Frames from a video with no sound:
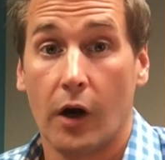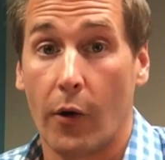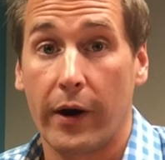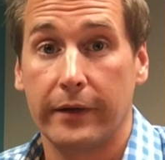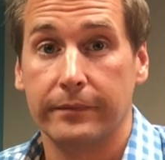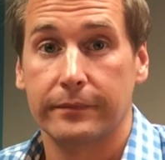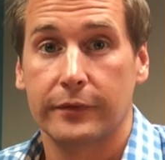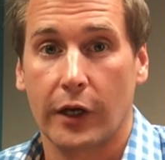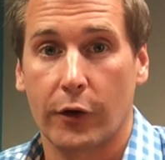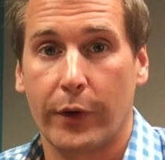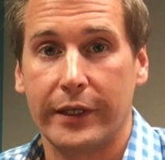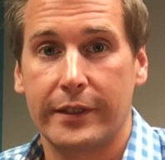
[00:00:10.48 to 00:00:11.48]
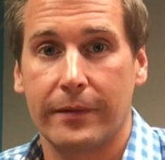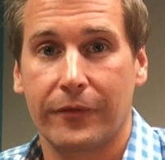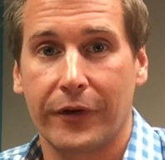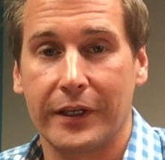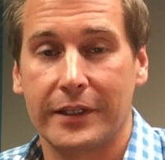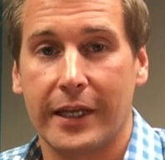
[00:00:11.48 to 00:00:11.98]
All right, got a great tip
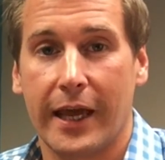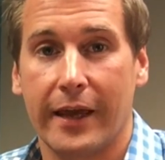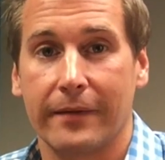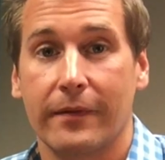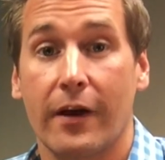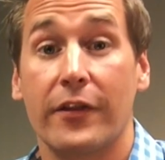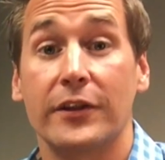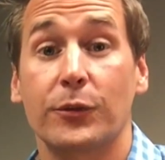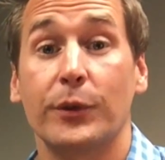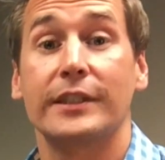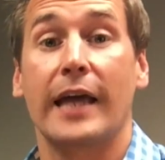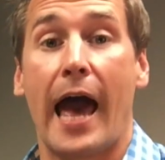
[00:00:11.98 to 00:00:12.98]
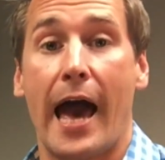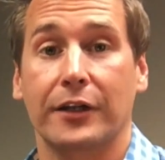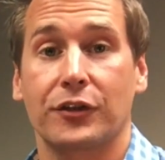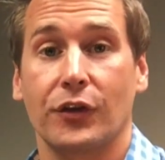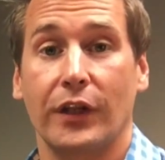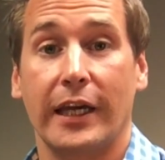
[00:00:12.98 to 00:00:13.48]
for you today. This one's
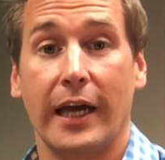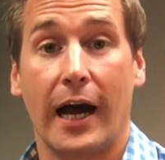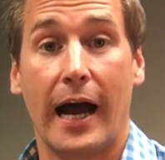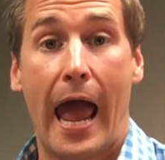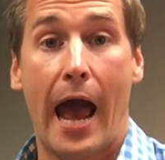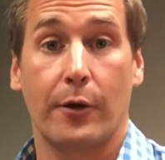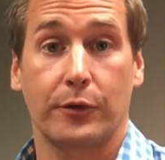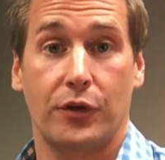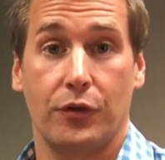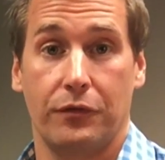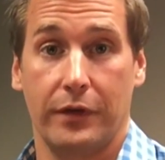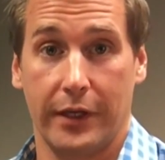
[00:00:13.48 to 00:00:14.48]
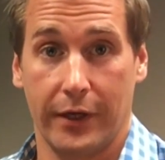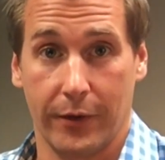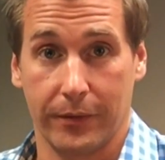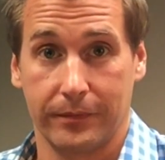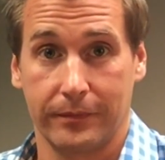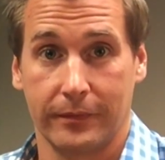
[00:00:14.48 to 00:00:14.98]
actually a how-to
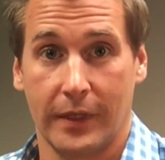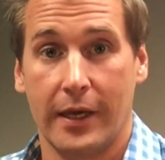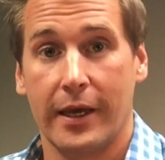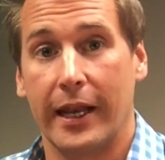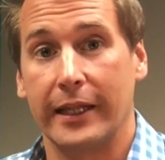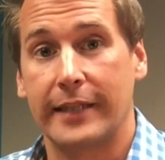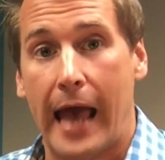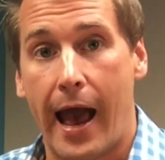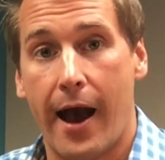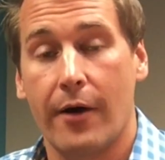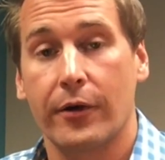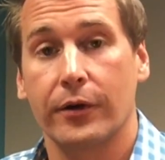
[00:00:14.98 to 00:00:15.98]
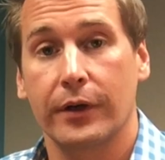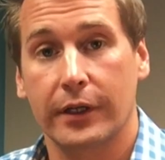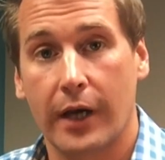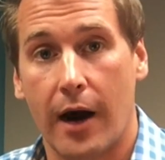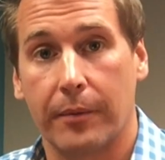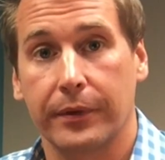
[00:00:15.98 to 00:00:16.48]
video, and it's how to
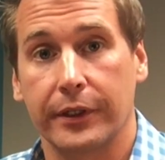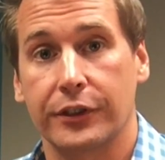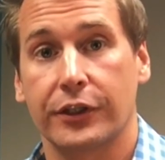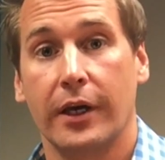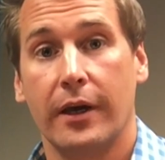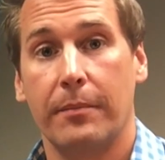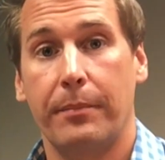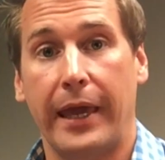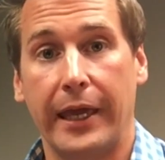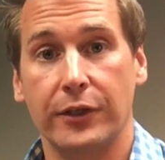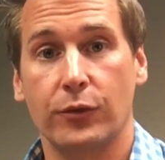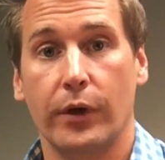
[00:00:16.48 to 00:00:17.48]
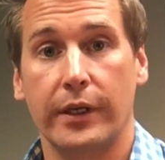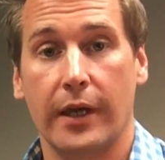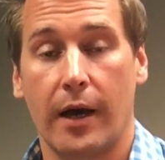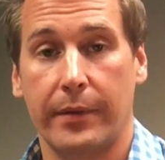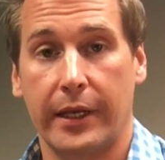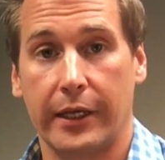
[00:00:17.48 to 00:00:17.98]
accomplish page one
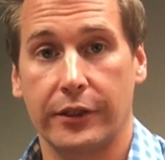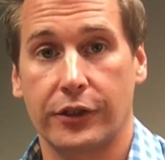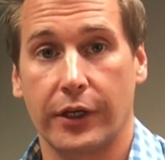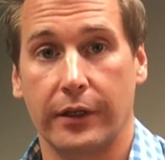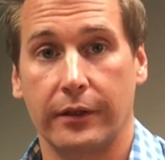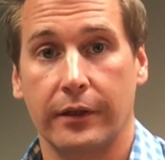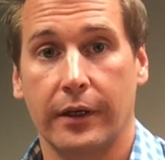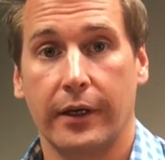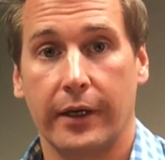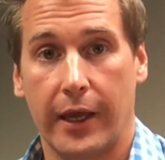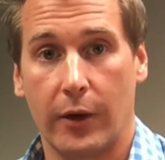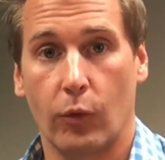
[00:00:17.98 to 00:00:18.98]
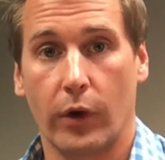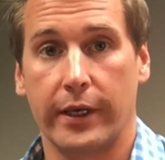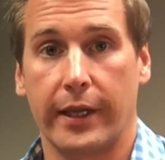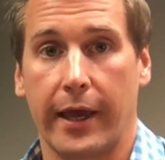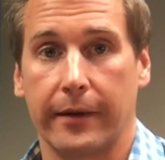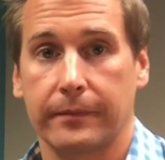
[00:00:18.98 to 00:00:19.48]
domination in one
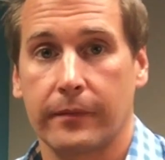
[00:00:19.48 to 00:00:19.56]
day.